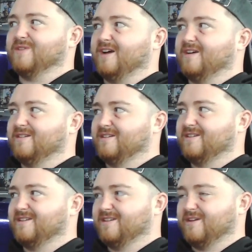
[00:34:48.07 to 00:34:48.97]
that?
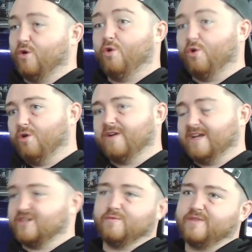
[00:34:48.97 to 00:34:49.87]
Or
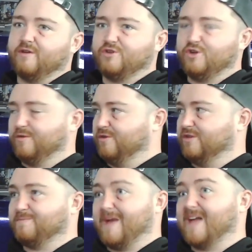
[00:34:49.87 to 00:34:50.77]
is there something else you could do
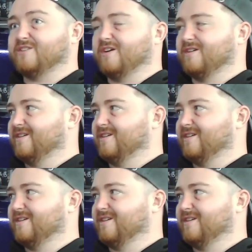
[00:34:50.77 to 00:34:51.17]
that's better?